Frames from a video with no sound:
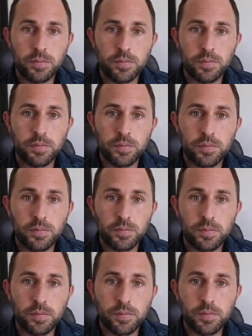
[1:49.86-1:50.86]

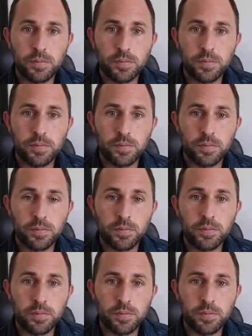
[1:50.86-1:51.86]

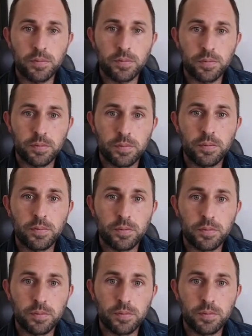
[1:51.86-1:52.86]

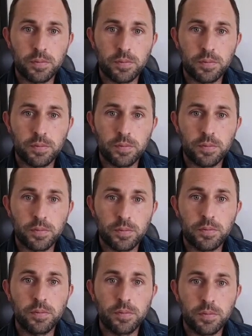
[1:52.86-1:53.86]

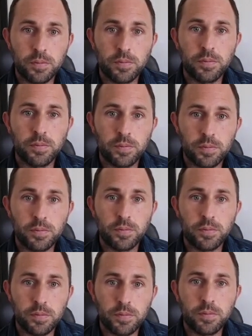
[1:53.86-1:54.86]

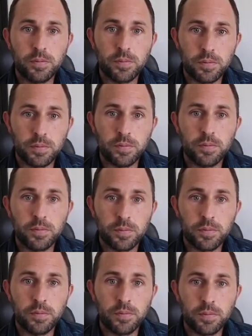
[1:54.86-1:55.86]

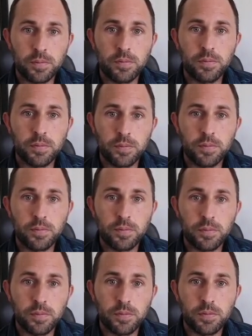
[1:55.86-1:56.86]

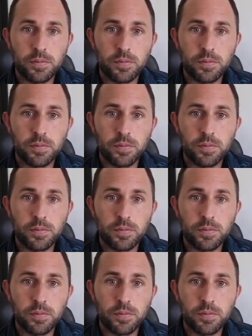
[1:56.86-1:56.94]
This person isn't speaking.